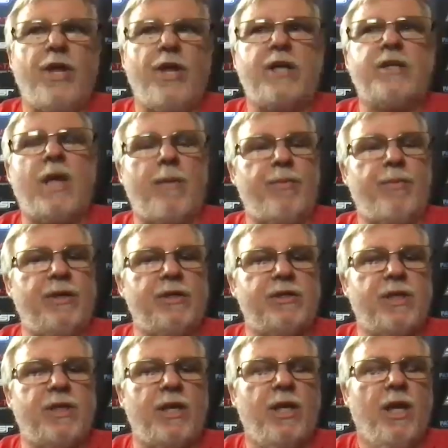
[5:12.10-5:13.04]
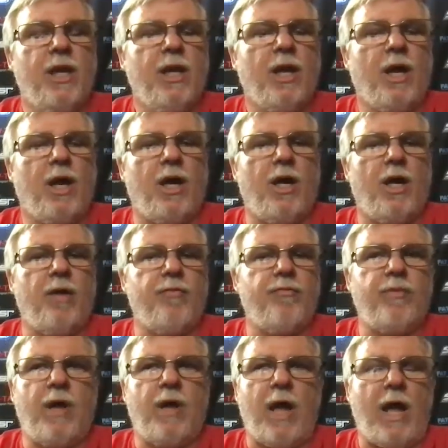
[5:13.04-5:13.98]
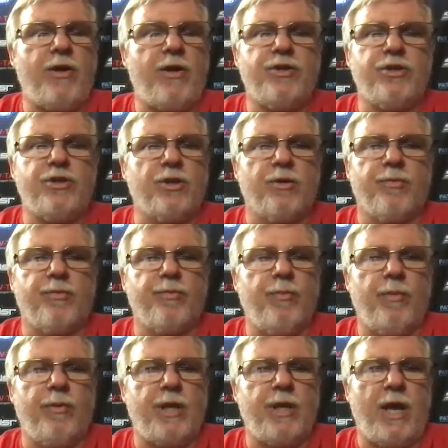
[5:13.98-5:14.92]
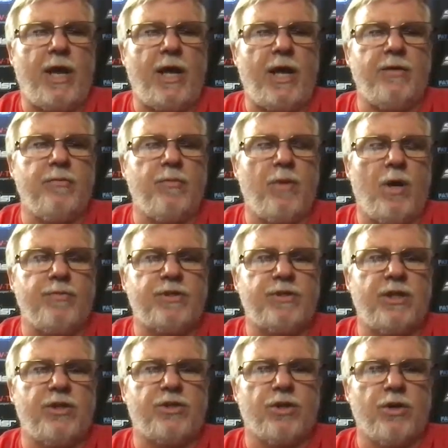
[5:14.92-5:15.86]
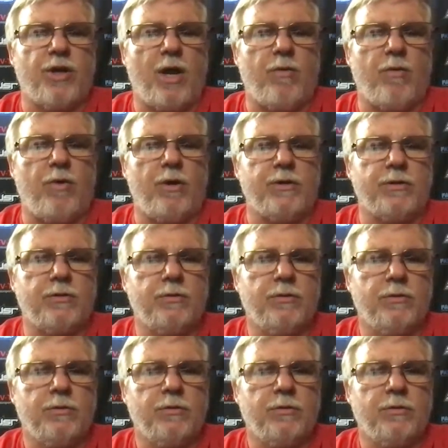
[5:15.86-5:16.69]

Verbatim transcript: that that being said, uh, how did your dad and mom say the turnout was?